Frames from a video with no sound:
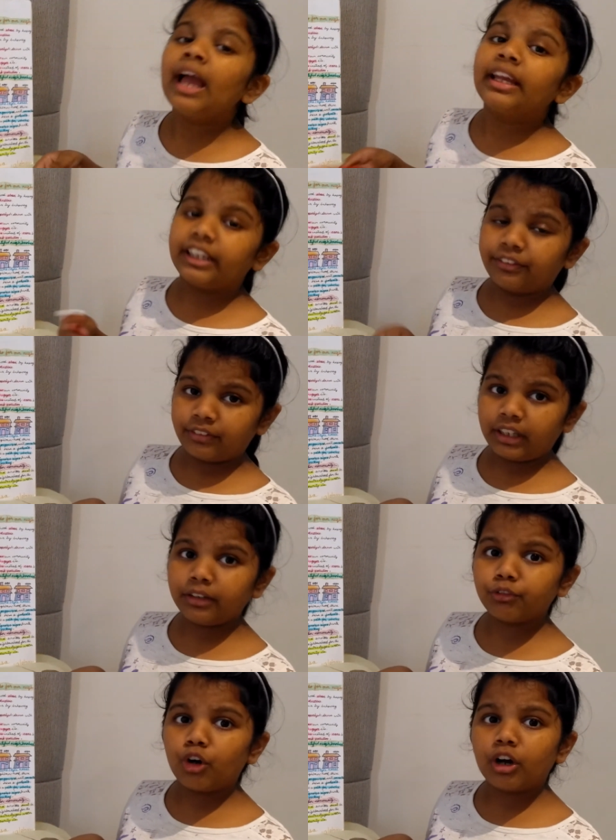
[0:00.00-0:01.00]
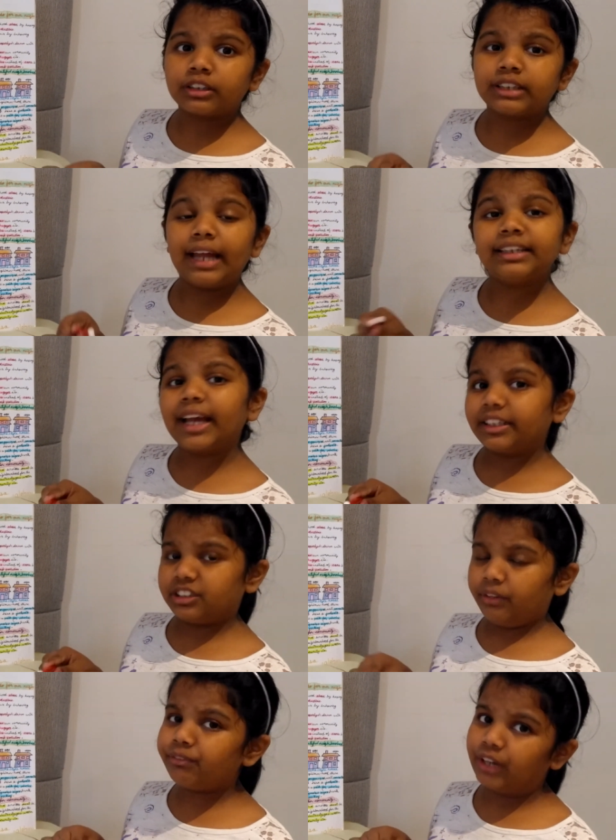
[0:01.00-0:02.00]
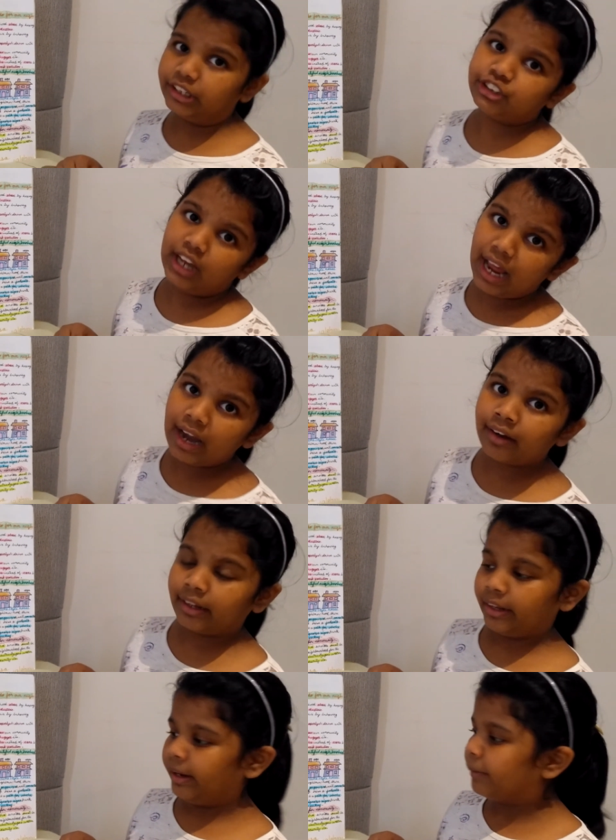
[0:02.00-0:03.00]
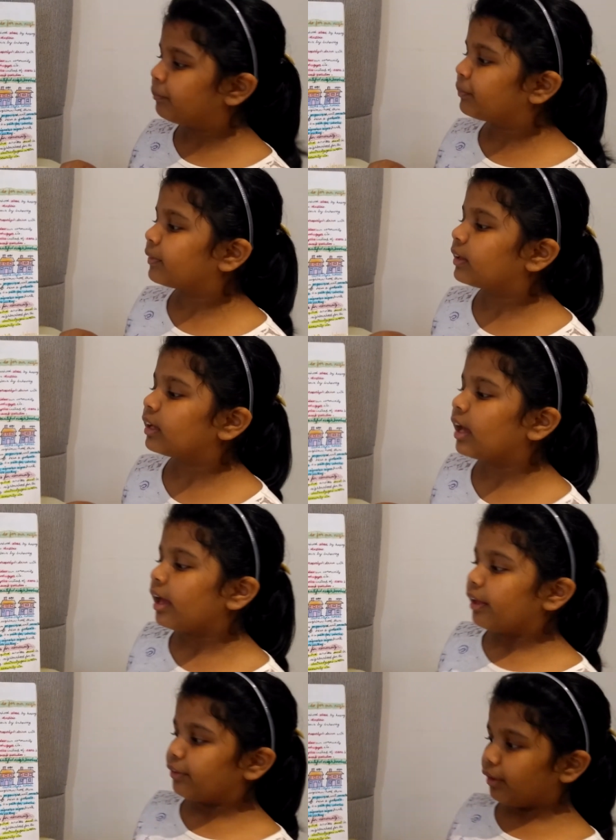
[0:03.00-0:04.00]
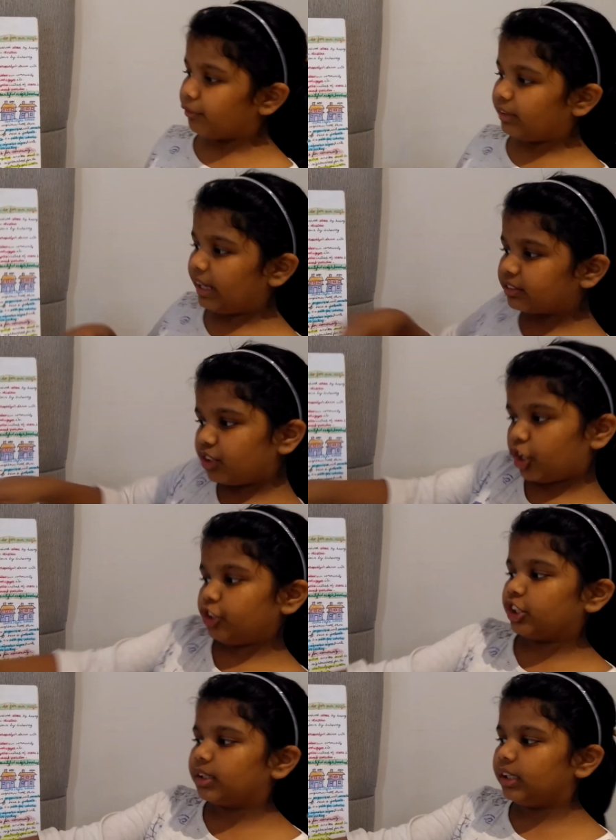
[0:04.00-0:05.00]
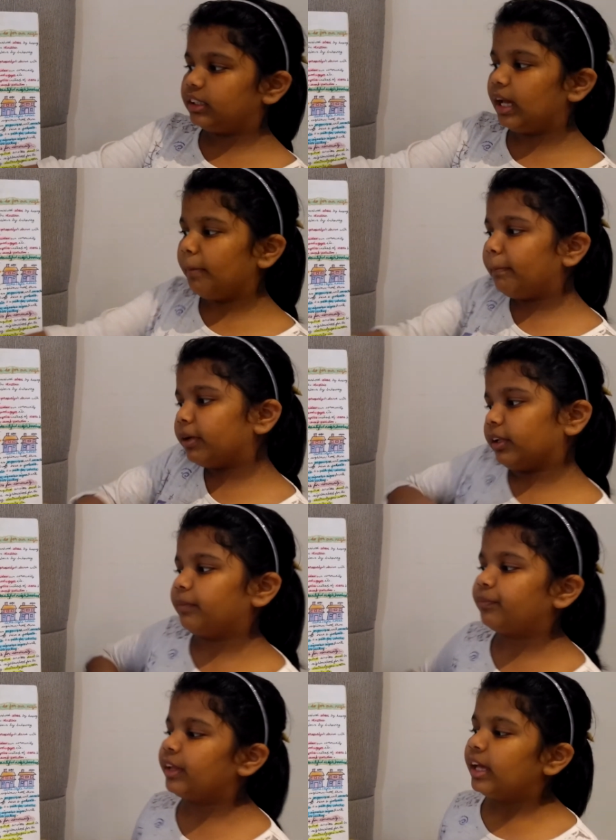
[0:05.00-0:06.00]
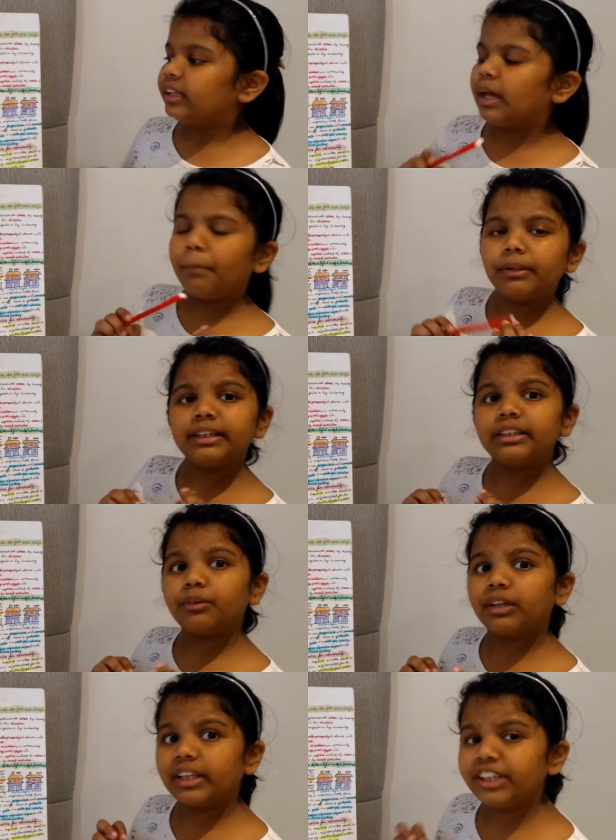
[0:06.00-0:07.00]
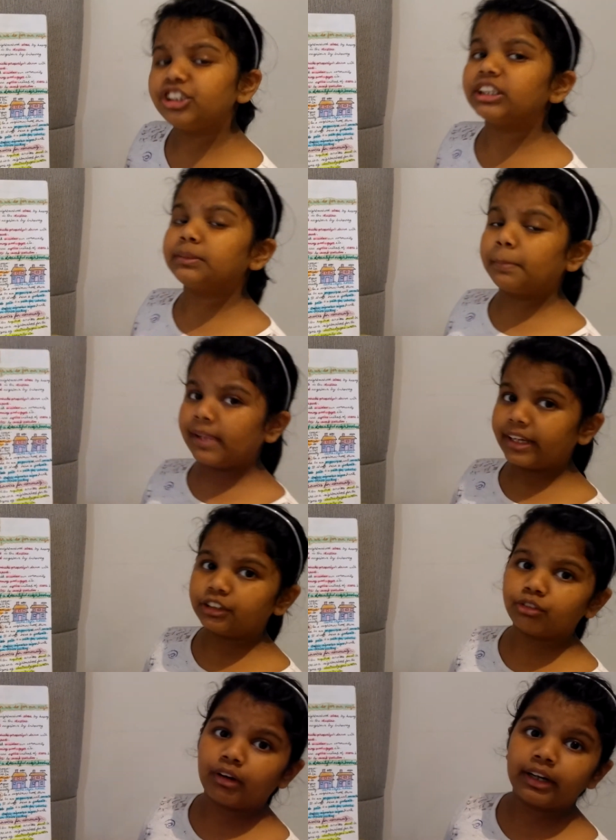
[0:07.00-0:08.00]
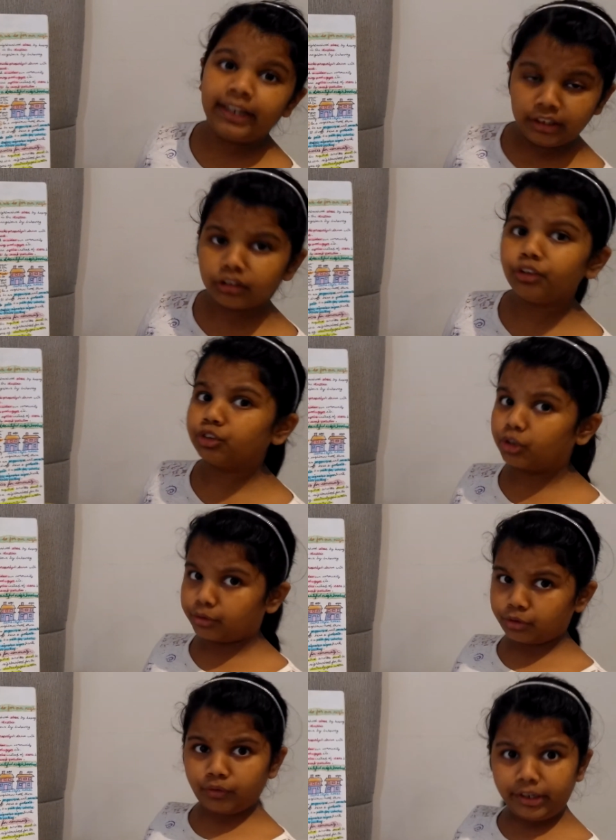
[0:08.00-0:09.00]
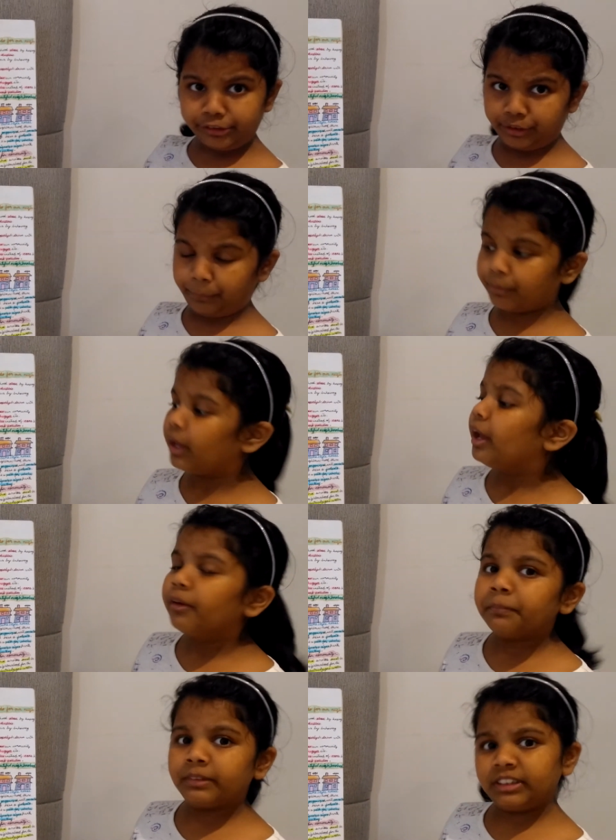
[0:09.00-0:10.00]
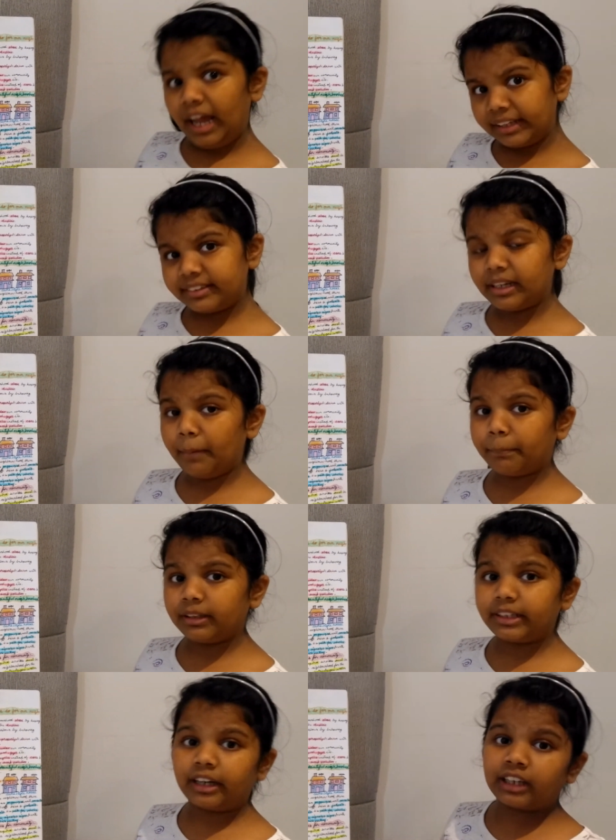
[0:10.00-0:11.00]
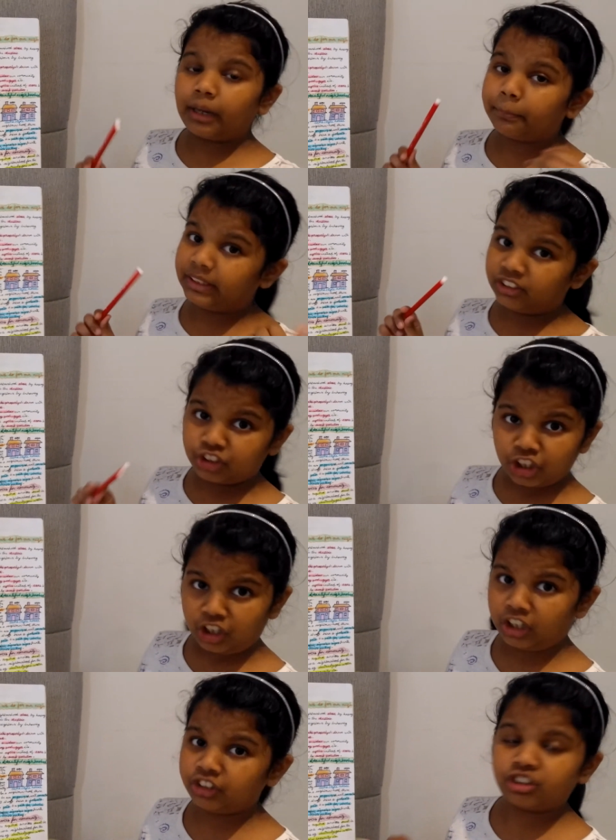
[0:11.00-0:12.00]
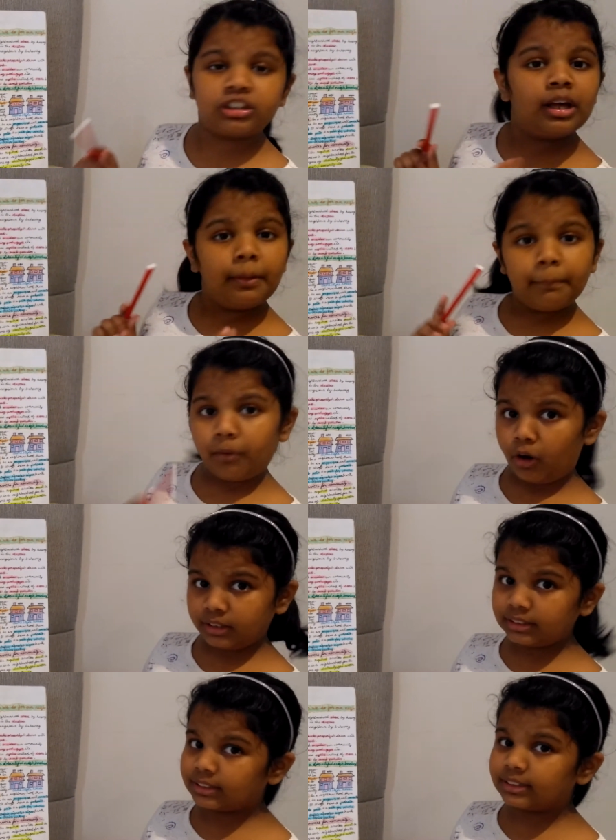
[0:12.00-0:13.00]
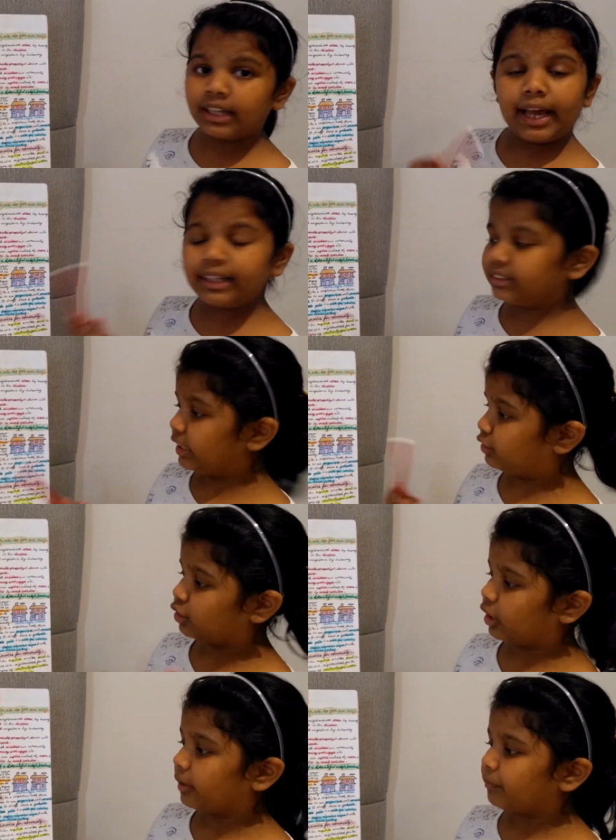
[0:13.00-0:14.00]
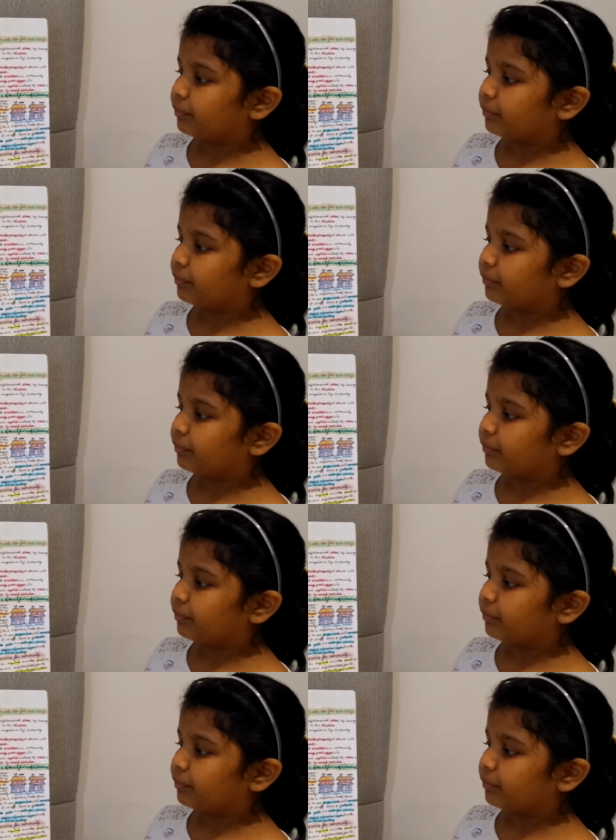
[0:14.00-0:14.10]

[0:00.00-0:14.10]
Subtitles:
evening walks and get some fresh air here. So next we're going to talk about temple. Temple is a religious place where Hindus go to worship. Besides temple, there can be churches, mosques, etc.